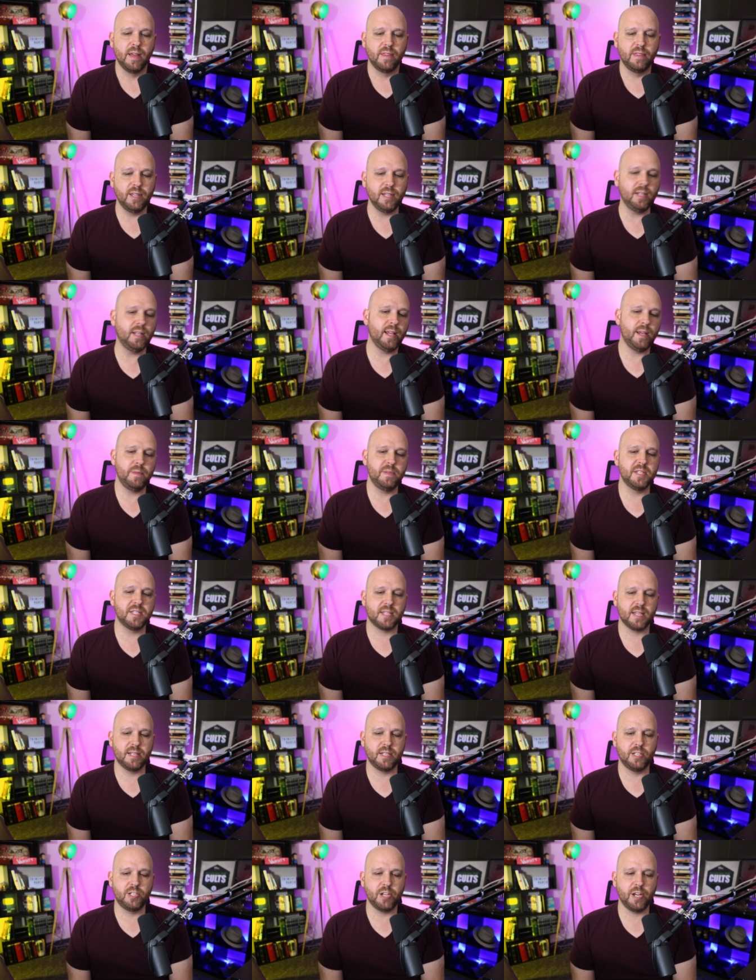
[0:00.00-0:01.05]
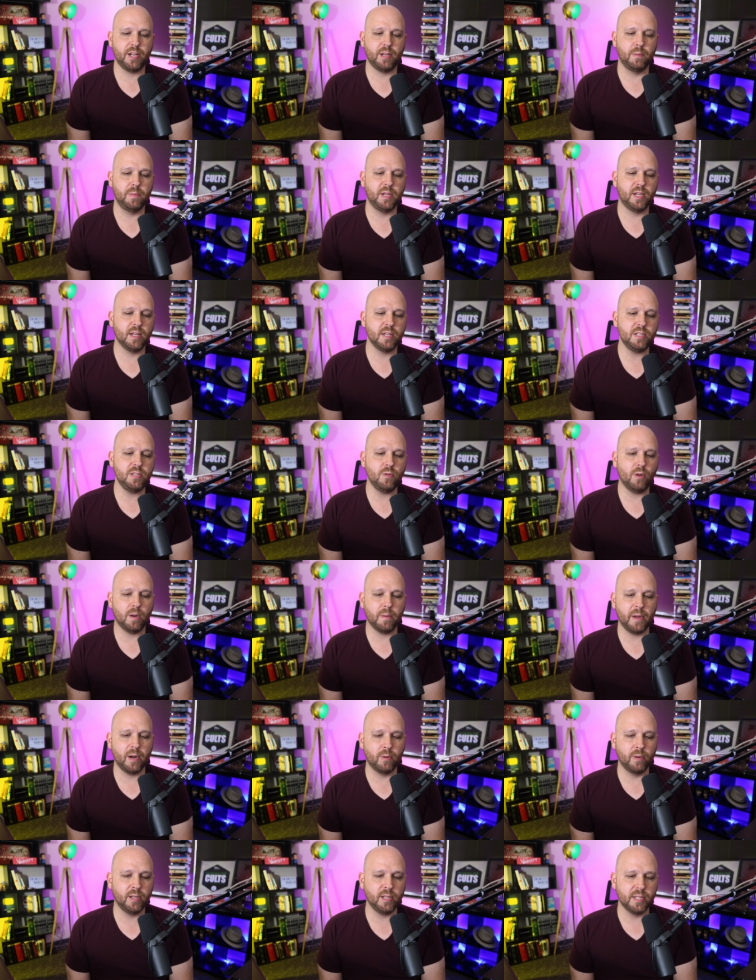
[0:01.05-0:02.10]
Then Laban said to Jacob, because you are
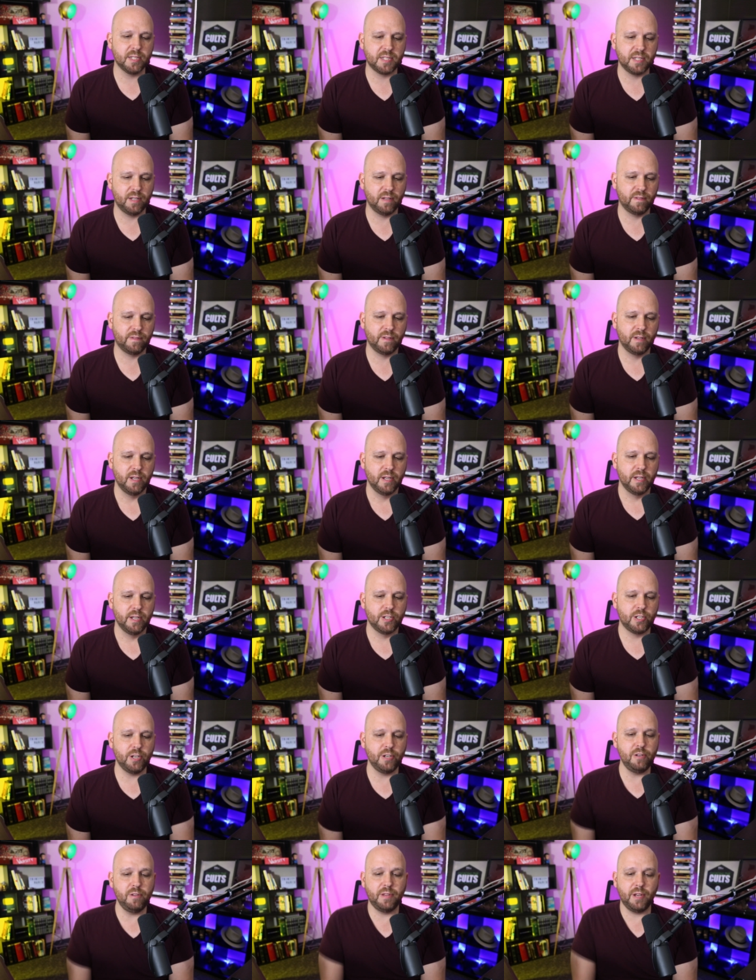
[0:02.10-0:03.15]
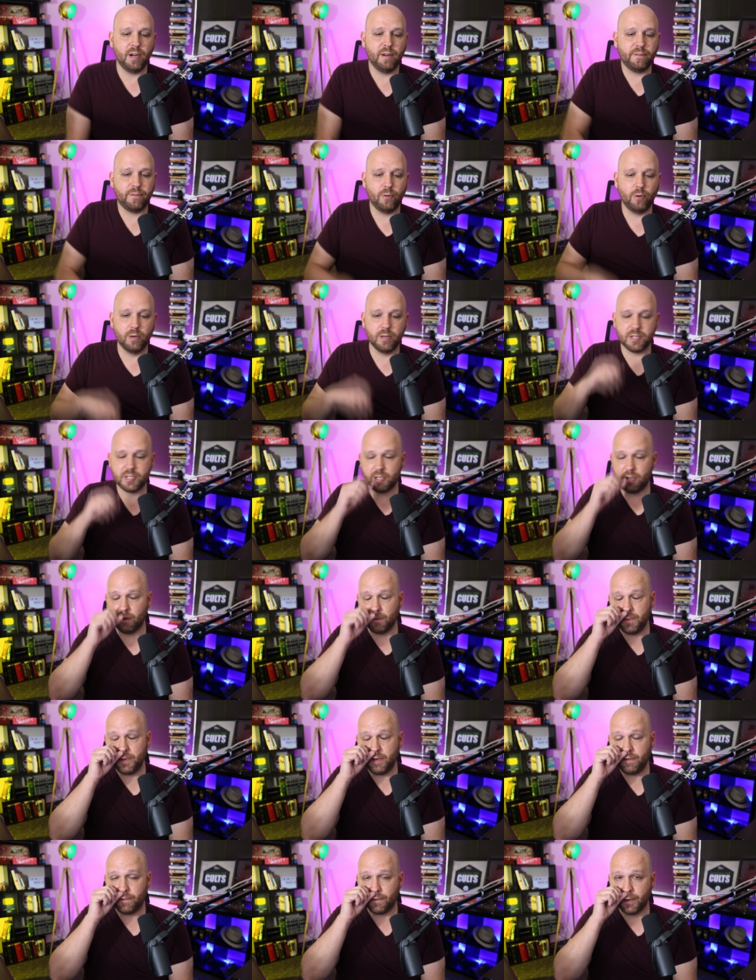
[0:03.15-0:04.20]
my relative, should you therefore
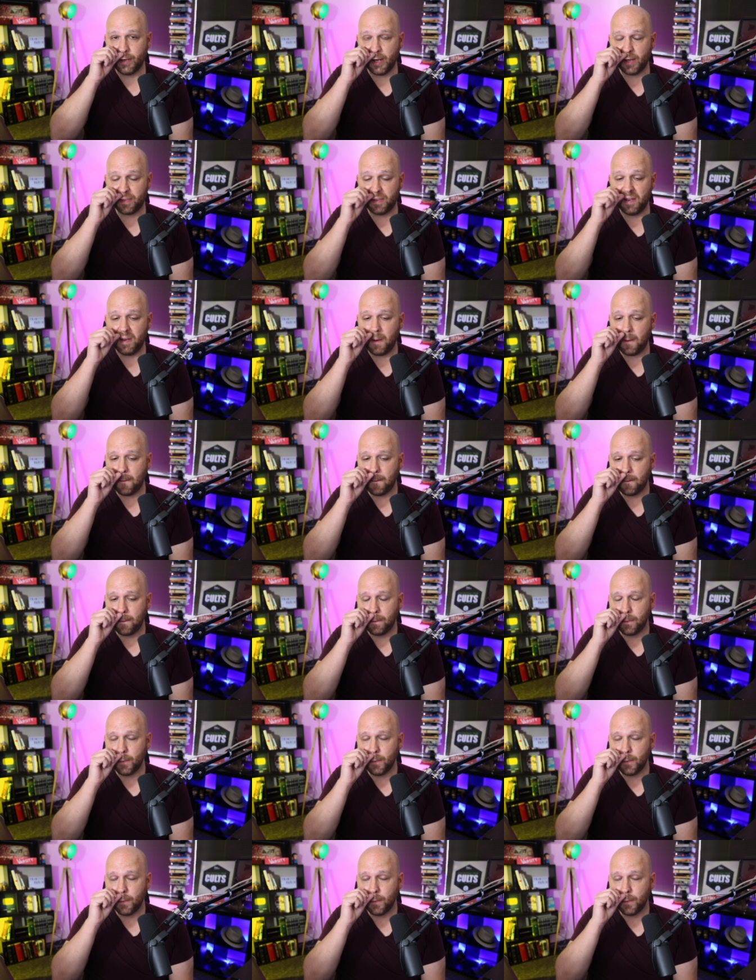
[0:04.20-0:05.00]
serve me for nothing?